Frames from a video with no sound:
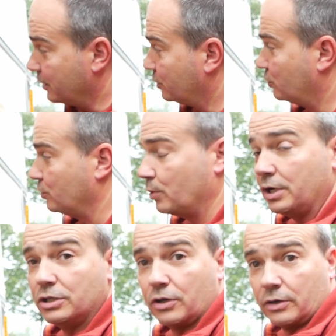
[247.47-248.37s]
So you want
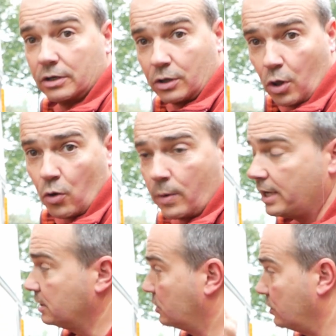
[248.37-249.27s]
to turn it
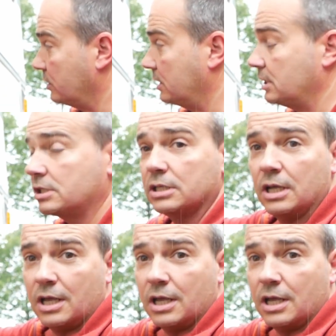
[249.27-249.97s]
clockwise to release.